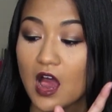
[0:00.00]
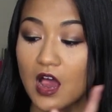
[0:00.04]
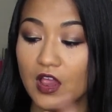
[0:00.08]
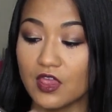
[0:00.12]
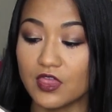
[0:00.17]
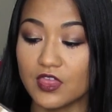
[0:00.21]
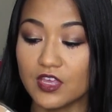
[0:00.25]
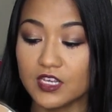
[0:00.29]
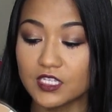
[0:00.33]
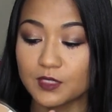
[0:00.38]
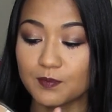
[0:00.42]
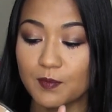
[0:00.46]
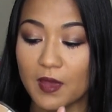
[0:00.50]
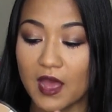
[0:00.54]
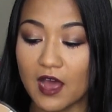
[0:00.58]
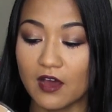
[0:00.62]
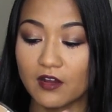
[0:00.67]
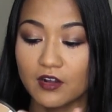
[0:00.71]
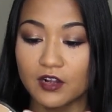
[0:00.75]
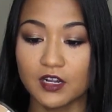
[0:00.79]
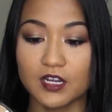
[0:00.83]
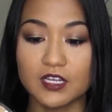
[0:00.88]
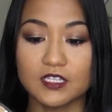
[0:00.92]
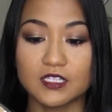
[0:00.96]
This
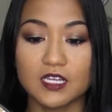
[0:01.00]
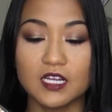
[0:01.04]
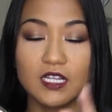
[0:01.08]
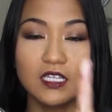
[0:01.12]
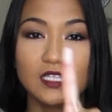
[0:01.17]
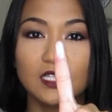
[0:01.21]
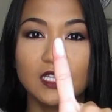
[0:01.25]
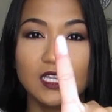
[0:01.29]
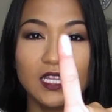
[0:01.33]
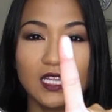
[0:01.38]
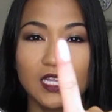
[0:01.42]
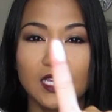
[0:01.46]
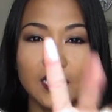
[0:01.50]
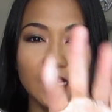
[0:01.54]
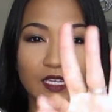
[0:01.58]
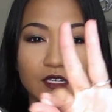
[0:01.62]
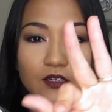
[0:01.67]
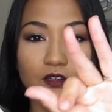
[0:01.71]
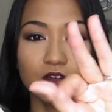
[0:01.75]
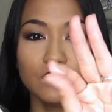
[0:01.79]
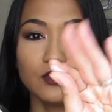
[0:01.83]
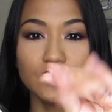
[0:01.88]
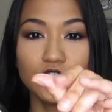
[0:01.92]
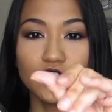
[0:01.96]
powder is a
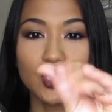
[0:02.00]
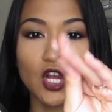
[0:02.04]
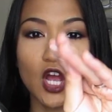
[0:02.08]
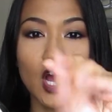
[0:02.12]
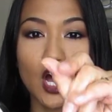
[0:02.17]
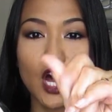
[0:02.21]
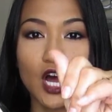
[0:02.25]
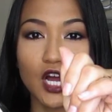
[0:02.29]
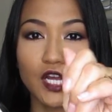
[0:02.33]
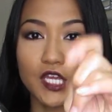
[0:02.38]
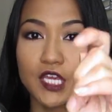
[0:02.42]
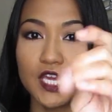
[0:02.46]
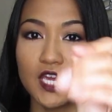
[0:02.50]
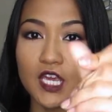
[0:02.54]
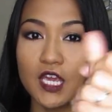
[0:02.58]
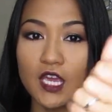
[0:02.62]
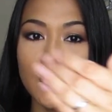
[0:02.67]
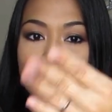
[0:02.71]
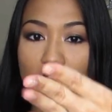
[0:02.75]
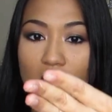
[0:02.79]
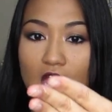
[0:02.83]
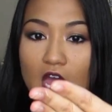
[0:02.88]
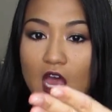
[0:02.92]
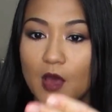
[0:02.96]
little
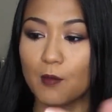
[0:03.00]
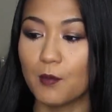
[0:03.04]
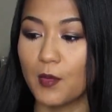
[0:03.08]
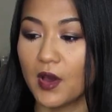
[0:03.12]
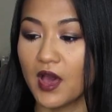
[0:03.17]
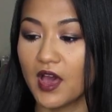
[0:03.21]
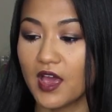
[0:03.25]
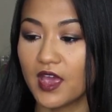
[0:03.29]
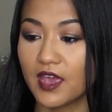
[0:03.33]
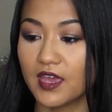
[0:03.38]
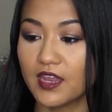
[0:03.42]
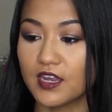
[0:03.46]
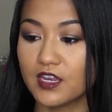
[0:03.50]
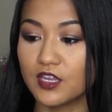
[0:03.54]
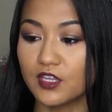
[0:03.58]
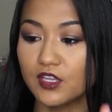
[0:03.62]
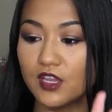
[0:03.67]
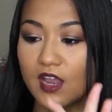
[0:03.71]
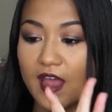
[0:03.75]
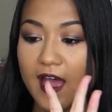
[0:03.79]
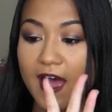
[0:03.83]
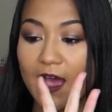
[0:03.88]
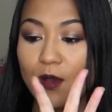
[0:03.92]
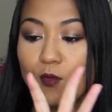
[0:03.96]
chalky, but
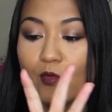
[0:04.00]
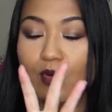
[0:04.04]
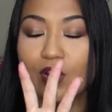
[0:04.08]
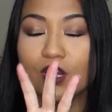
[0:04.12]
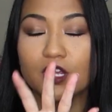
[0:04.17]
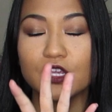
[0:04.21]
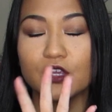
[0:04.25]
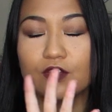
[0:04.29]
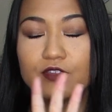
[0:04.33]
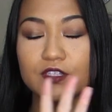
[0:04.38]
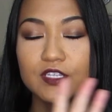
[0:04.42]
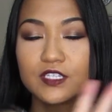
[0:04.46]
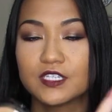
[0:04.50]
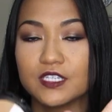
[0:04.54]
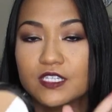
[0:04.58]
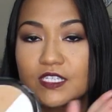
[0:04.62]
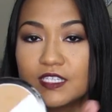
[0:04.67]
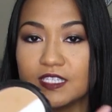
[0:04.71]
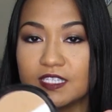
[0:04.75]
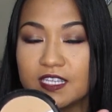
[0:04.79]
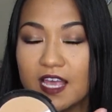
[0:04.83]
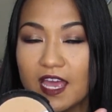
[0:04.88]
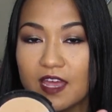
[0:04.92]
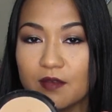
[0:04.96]
I wouldn't use it to
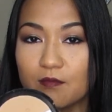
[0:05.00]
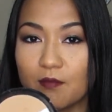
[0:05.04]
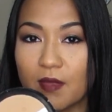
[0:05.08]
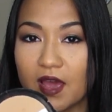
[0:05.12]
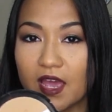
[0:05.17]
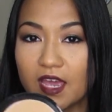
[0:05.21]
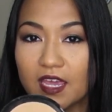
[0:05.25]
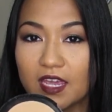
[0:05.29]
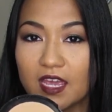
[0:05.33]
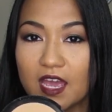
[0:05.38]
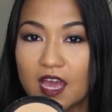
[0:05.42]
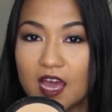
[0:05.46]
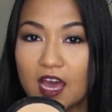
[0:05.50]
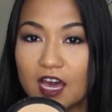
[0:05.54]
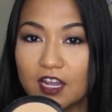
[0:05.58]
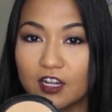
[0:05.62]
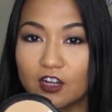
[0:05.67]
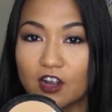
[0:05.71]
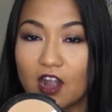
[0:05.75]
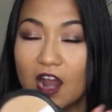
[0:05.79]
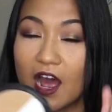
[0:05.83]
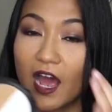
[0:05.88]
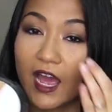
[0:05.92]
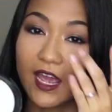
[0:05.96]
set my
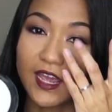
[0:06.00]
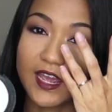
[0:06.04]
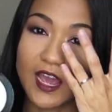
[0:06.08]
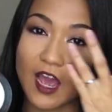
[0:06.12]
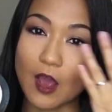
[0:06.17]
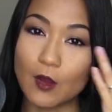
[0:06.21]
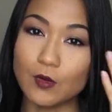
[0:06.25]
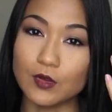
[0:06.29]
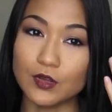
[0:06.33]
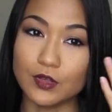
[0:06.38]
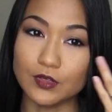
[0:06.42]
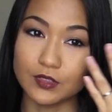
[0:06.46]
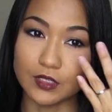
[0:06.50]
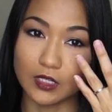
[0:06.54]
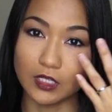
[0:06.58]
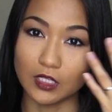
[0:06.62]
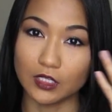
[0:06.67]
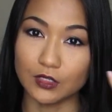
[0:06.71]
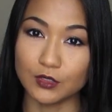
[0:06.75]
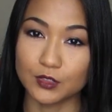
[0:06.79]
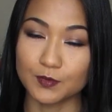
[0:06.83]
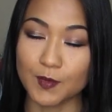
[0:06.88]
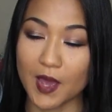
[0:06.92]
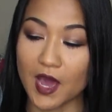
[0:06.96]
under eye. I would use a
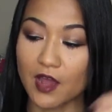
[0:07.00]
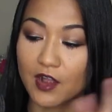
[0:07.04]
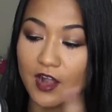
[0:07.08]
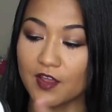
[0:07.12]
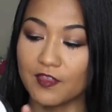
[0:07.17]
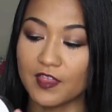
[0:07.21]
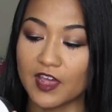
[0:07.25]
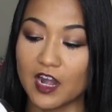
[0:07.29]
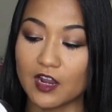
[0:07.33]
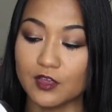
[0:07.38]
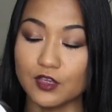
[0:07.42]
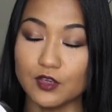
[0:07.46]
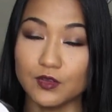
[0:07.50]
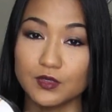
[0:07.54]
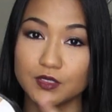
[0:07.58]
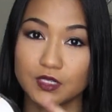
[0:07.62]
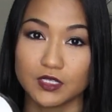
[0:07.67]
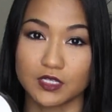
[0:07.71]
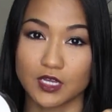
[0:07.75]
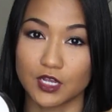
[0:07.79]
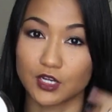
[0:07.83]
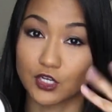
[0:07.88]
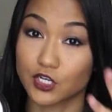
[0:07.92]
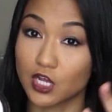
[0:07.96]
loose powder and then I use
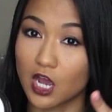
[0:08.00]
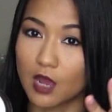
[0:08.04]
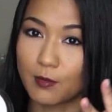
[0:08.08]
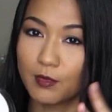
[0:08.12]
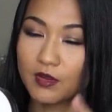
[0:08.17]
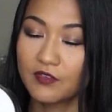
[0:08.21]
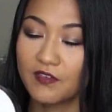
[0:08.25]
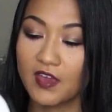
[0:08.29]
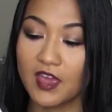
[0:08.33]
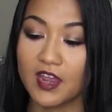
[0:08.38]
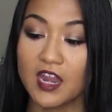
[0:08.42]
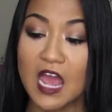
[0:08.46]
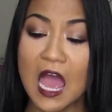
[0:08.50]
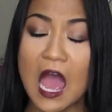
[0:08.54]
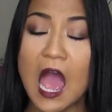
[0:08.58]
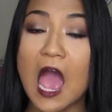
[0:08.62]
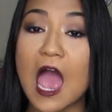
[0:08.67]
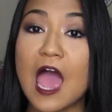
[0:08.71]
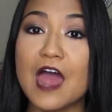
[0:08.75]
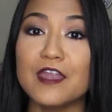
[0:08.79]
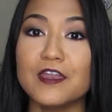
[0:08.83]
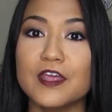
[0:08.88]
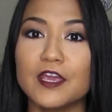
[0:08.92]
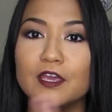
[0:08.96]
this on top of it
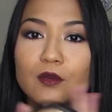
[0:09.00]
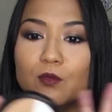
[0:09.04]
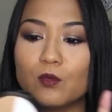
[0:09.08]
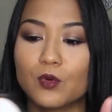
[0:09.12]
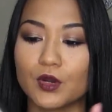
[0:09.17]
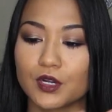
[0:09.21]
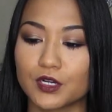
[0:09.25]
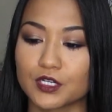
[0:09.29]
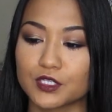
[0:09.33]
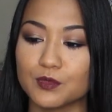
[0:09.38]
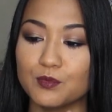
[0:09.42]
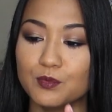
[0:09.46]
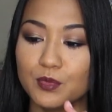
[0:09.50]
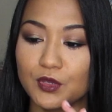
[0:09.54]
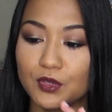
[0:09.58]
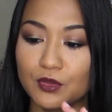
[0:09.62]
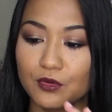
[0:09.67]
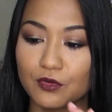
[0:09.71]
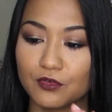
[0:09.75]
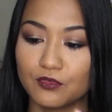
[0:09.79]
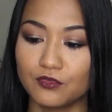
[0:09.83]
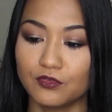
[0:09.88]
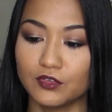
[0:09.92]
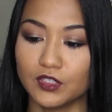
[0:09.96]
and it works
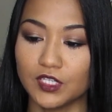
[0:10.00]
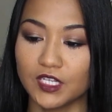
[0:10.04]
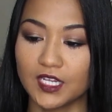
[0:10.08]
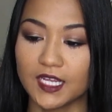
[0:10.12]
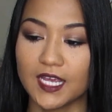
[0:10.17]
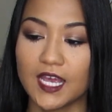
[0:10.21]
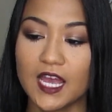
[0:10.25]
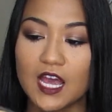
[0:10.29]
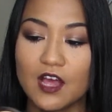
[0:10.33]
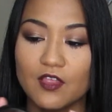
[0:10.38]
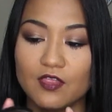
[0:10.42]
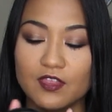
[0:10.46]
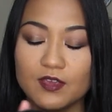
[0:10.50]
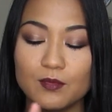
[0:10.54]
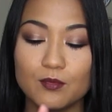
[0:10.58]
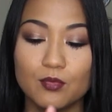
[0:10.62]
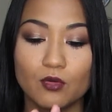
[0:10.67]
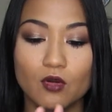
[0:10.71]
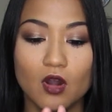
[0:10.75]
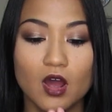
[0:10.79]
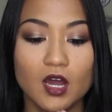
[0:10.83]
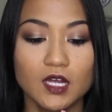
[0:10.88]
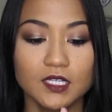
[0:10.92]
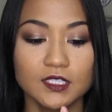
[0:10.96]
beautifully. The
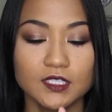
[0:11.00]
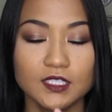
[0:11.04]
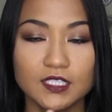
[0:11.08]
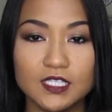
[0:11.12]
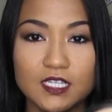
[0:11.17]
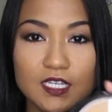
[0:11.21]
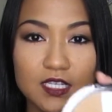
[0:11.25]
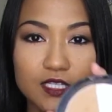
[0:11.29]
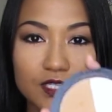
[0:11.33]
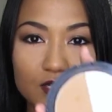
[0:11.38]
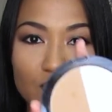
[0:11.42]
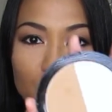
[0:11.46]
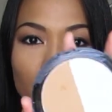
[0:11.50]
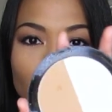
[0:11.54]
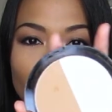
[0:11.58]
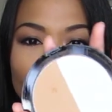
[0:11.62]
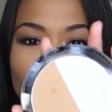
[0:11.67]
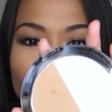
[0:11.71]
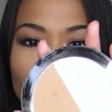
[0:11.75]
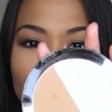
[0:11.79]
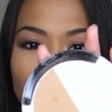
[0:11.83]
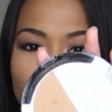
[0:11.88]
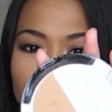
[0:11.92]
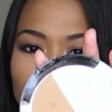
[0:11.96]
bronze is
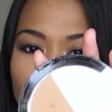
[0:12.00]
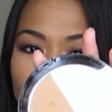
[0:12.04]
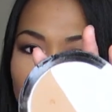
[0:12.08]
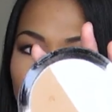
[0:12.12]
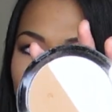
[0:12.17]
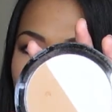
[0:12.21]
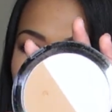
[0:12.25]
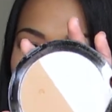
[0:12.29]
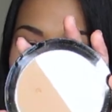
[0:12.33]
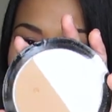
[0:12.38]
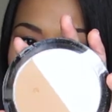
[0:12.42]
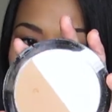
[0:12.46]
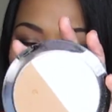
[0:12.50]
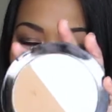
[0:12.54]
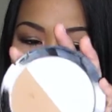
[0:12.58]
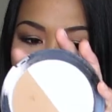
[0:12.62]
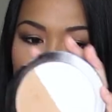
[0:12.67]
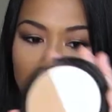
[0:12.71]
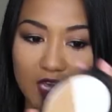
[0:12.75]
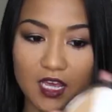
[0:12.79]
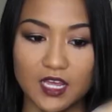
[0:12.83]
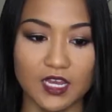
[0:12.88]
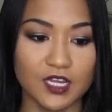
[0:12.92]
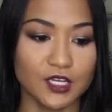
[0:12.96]
really, really
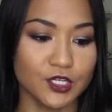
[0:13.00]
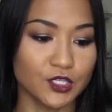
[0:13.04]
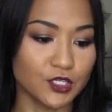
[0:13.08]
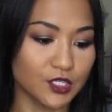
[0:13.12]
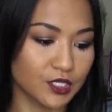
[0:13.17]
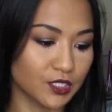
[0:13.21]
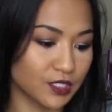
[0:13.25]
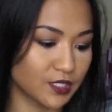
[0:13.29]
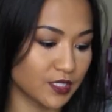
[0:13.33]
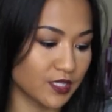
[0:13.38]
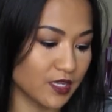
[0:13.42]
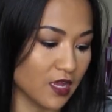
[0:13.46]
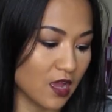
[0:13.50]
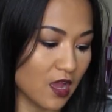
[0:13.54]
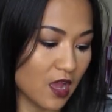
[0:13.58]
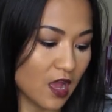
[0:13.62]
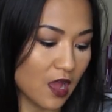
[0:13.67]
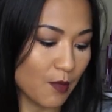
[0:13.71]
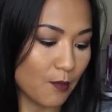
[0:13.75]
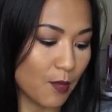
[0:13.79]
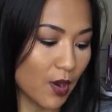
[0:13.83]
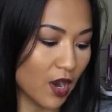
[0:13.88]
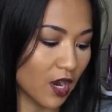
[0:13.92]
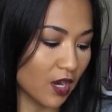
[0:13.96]
pretty. It is just
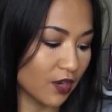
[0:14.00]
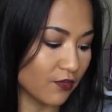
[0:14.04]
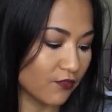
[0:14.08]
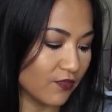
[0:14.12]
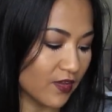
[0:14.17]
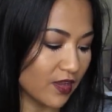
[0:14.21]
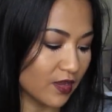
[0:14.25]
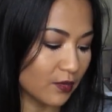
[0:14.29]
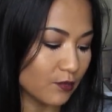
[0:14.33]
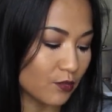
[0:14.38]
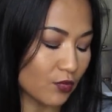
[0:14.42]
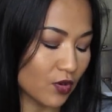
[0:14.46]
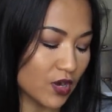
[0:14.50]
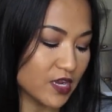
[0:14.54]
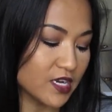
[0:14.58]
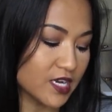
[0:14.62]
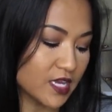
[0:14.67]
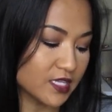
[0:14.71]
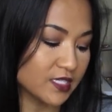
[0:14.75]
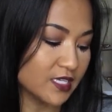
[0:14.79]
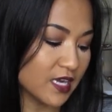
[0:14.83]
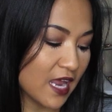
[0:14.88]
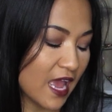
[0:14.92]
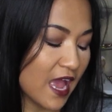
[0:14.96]
a perfect, it
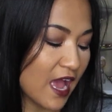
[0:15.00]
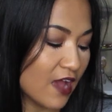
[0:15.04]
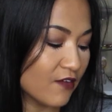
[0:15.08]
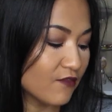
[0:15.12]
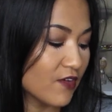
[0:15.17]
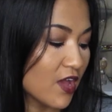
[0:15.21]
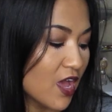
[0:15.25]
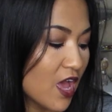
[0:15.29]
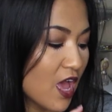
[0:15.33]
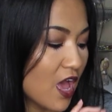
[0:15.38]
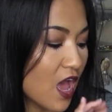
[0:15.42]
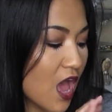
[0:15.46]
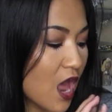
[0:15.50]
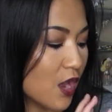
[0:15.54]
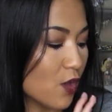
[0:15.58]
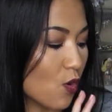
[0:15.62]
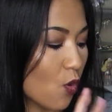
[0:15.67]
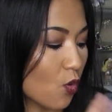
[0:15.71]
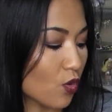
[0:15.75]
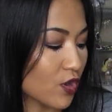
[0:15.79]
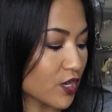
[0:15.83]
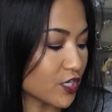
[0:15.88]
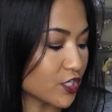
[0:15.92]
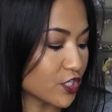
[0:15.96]
doesn't have an
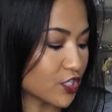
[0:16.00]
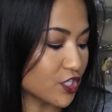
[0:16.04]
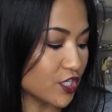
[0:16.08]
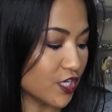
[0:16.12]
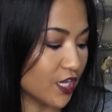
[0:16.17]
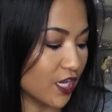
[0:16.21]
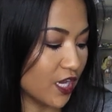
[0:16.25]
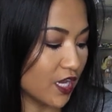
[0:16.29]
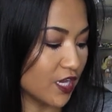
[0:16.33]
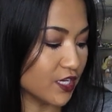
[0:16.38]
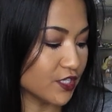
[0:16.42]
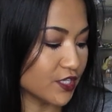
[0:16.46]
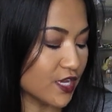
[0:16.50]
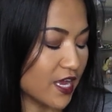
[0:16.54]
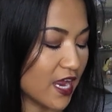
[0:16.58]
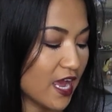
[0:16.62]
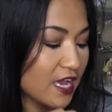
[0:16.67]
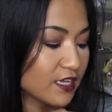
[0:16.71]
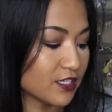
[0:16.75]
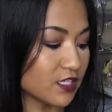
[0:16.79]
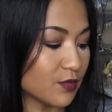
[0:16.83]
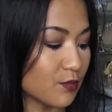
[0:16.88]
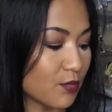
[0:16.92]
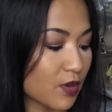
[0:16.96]
orange tint. It
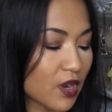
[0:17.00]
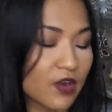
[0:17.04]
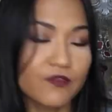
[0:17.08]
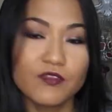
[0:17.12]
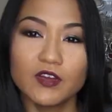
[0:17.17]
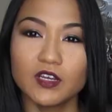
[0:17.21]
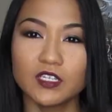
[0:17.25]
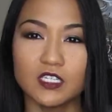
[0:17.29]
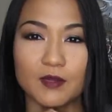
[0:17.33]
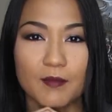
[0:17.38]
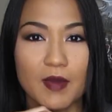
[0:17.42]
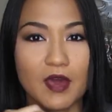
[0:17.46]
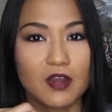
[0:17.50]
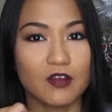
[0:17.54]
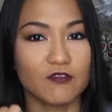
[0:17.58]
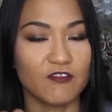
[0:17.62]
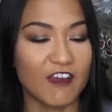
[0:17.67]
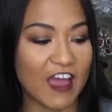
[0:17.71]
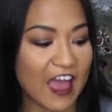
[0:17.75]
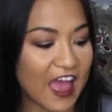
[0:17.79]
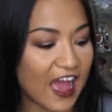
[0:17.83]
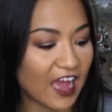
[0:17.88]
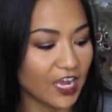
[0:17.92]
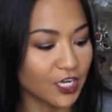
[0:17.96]
has the perfect amount
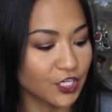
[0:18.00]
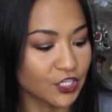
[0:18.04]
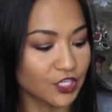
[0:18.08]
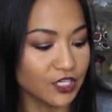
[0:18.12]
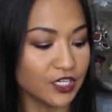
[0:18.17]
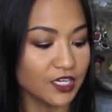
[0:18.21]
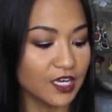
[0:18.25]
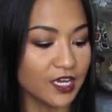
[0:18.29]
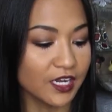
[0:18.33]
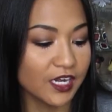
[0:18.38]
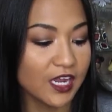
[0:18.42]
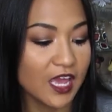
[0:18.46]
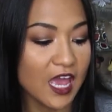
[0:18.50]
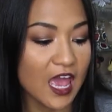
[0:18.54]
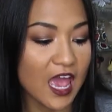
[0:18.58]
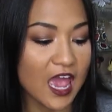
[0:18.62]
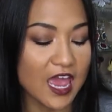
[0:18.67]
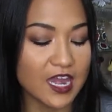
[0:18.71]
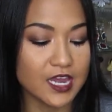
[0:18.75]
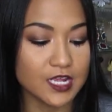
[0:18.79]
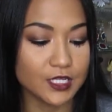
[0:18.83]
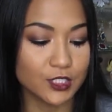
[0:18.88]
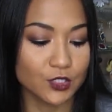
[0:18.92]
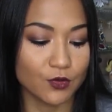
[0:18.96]
of ash in it,
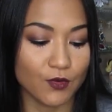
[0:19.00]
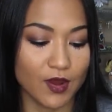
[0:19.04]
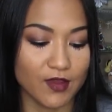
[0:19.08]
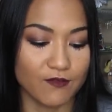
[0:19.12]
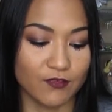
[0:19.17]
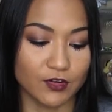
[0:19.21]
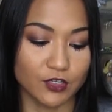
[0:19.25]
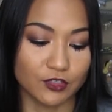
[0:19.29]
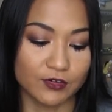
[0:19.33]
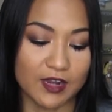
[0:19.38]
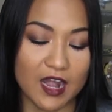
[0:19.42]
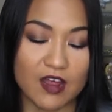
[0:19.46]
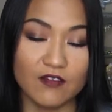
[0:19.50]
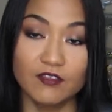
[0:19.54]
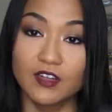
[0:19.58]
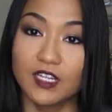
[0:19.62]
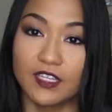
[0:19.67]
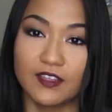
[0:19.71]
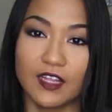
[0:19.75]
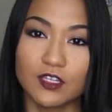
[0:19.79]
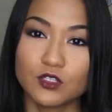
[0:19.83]
and it's great for traveling.